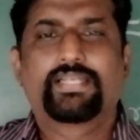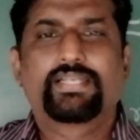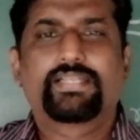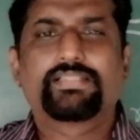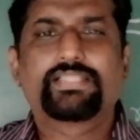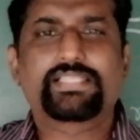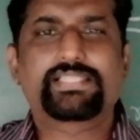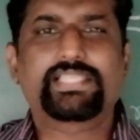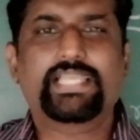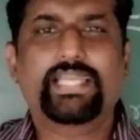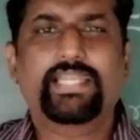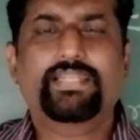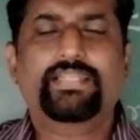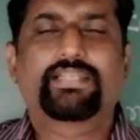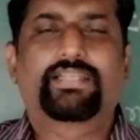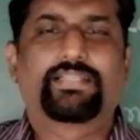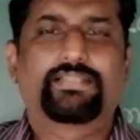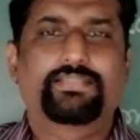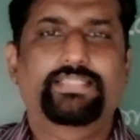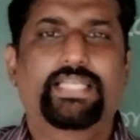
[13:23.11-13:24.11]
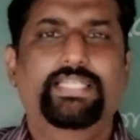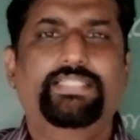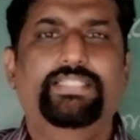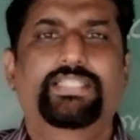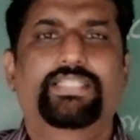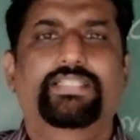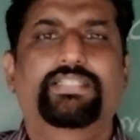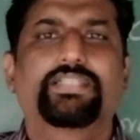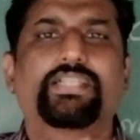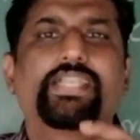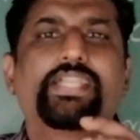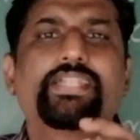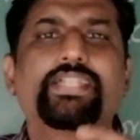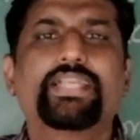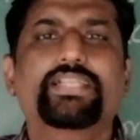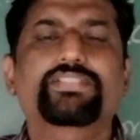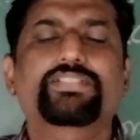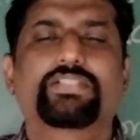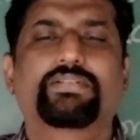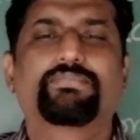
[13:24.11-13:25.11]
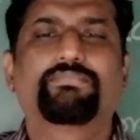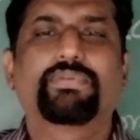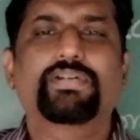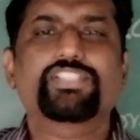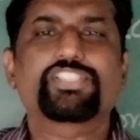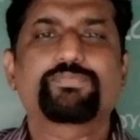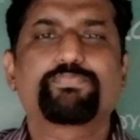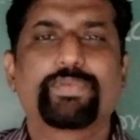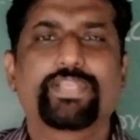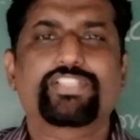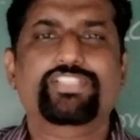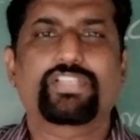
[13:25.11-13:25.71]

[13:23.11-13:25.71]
they said that index number speaks